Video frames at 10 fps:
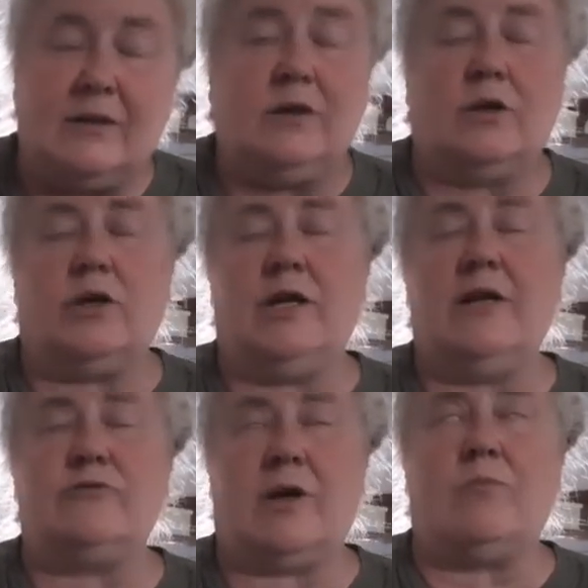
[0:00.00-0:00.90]
You know, you need
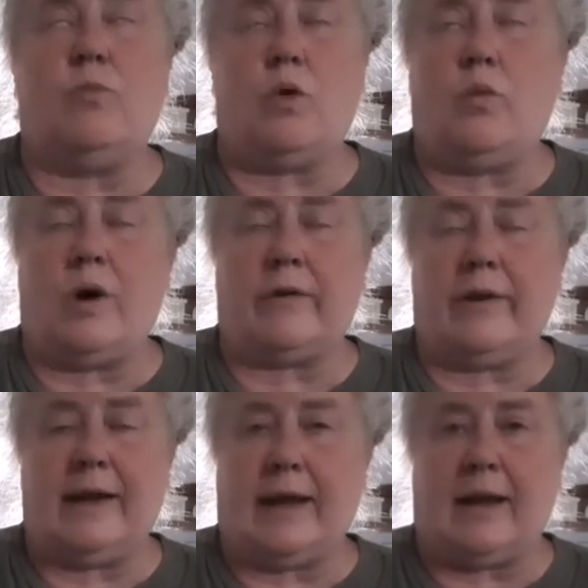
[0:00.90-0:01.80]
to drink more water
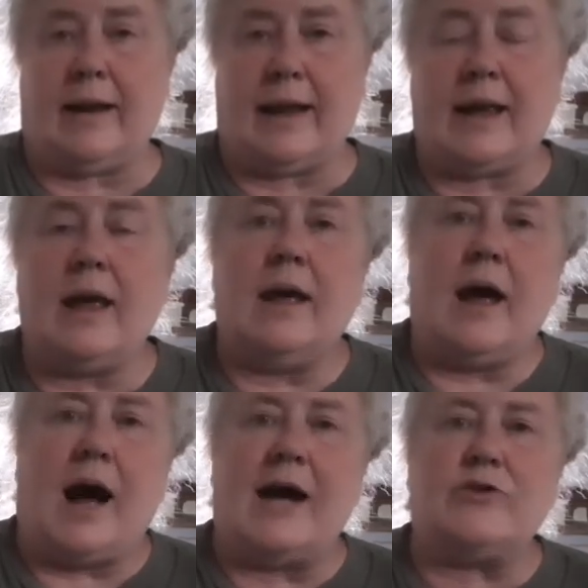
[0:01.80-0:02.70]
anyhow. Like
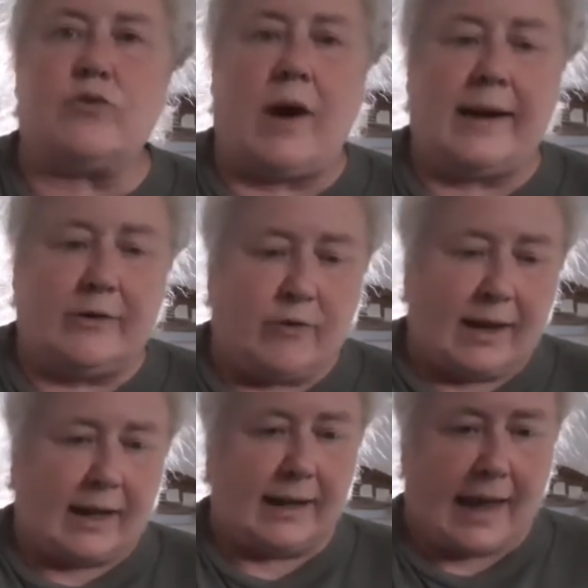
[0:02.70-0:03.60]
I try to
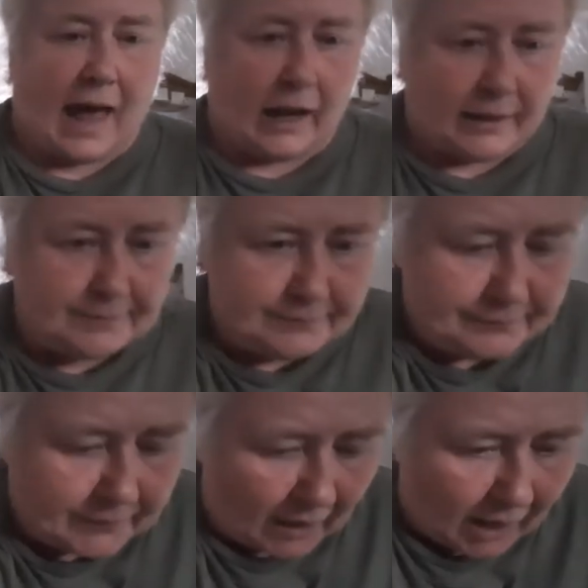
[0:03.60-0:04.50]
drink a gallon.
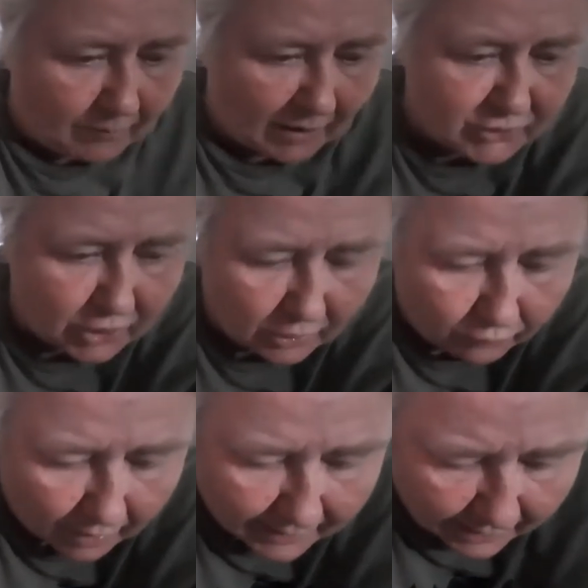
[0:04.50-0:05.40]
I got my jug
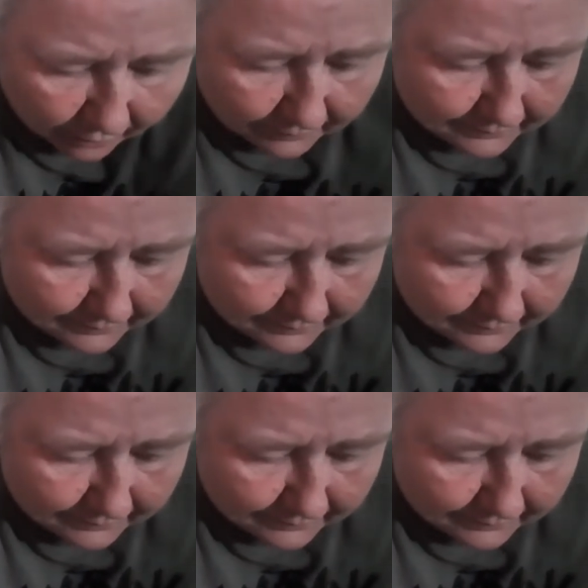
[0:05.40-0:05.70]
right here.